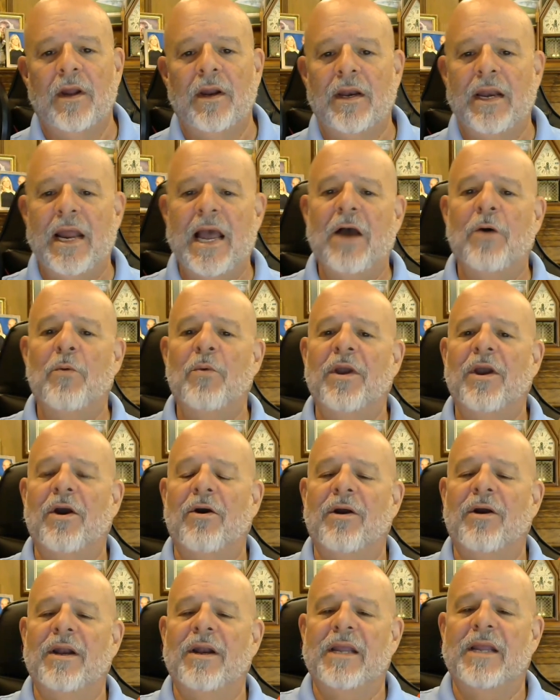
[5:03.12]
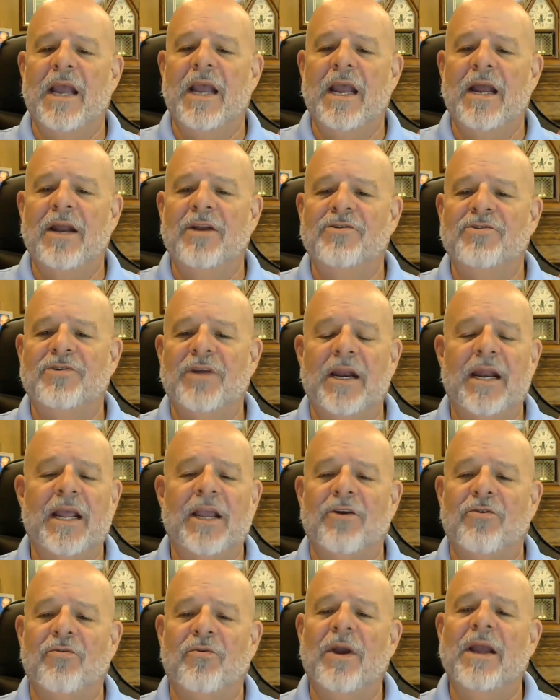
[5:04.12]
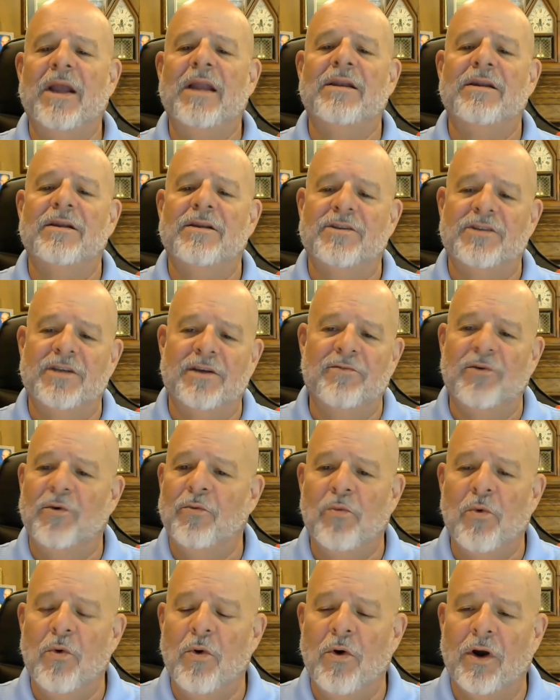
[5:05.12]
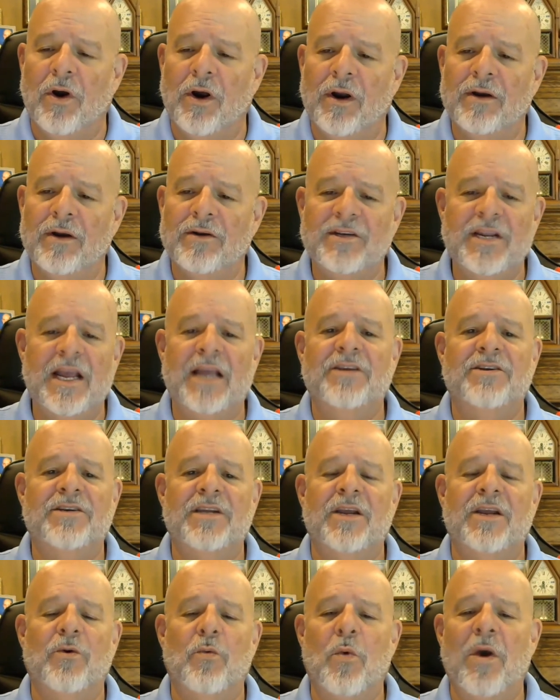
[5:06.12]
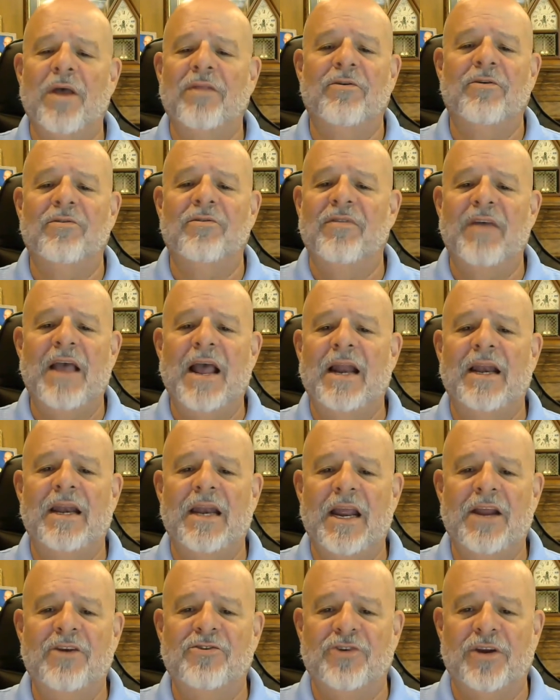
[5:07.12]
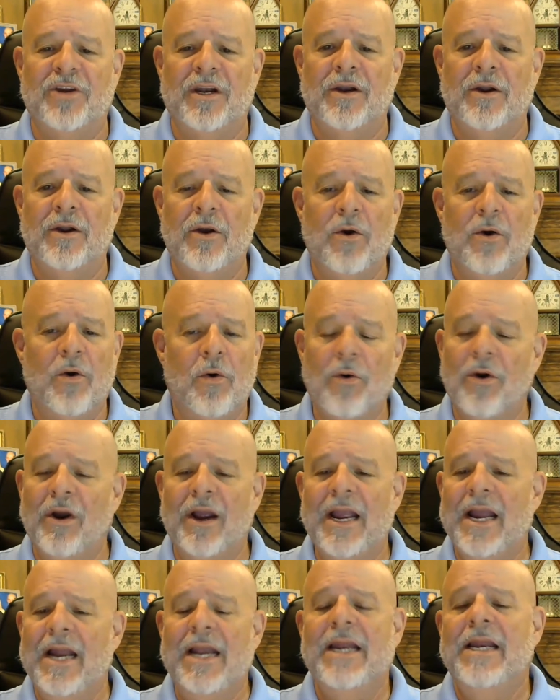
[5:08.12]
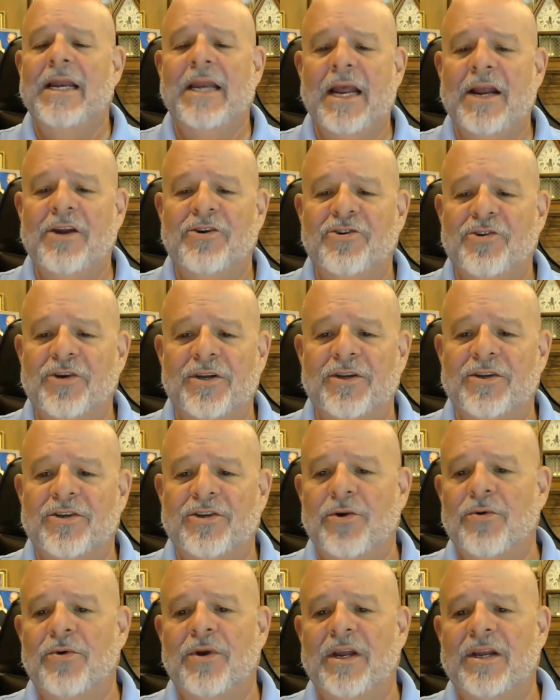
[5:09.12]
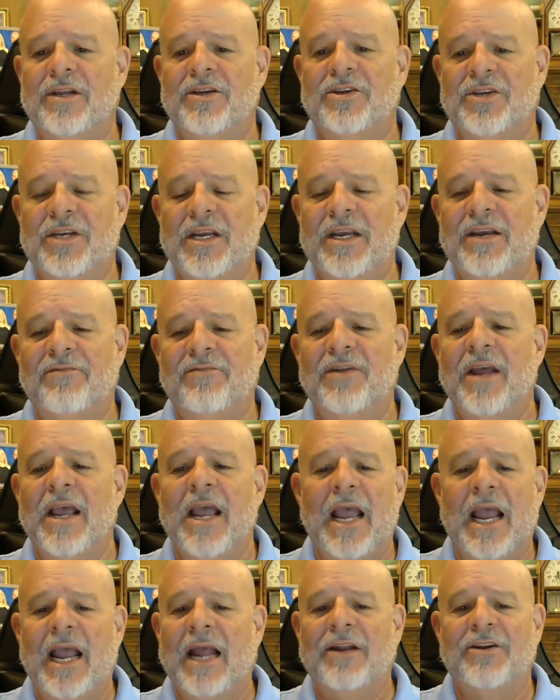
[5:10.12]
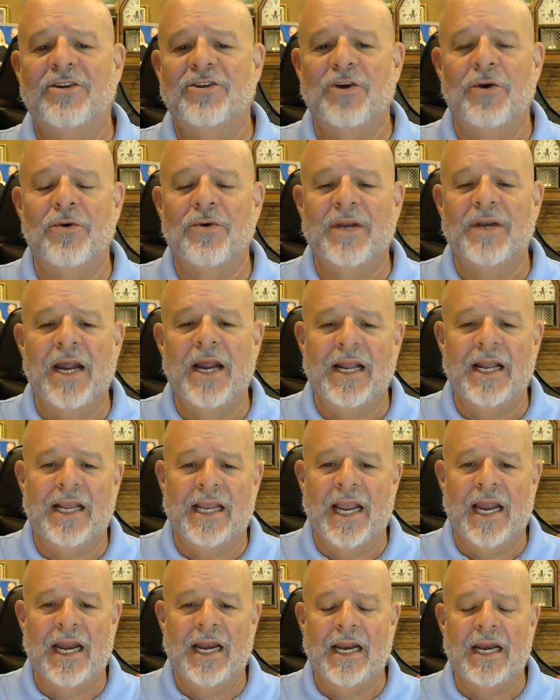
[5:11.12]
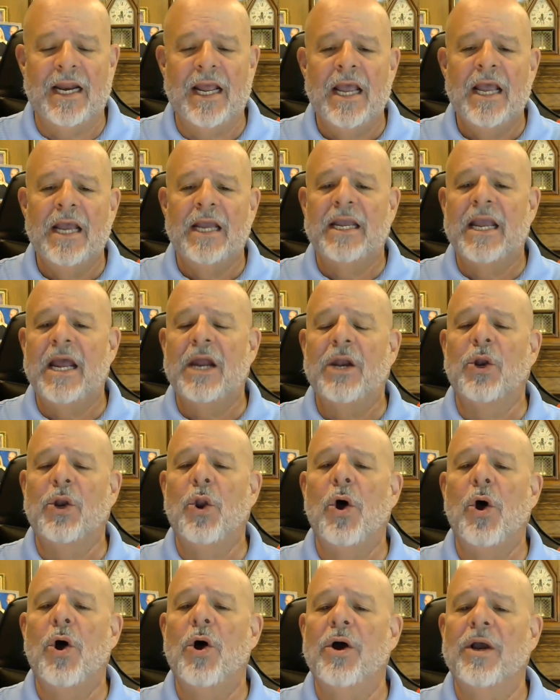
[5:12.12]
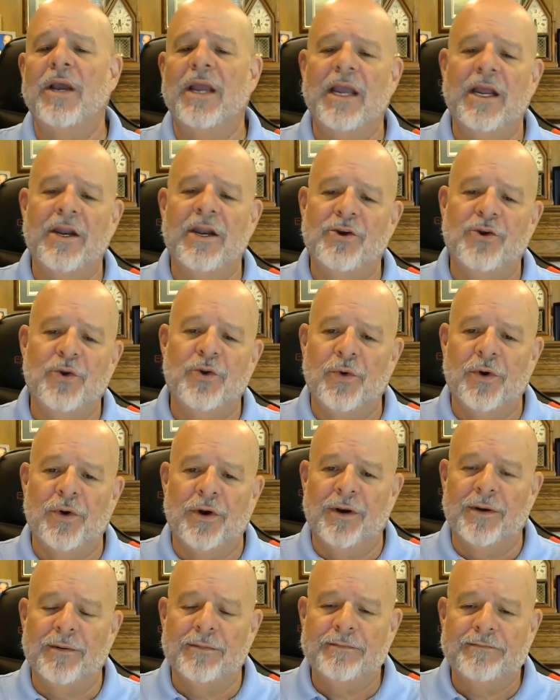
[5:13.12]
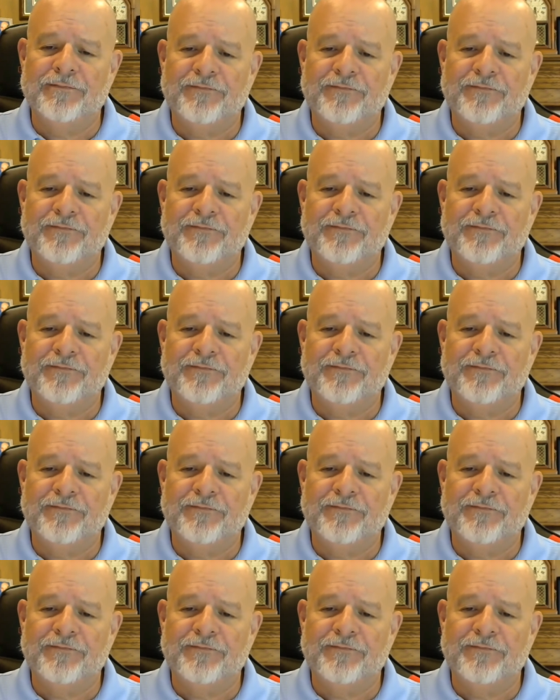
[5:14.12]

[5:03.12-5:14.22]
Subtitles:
Now we are engaged in a great civil war, testing whether that nation or any nation so conceived and so dedicated can long endure.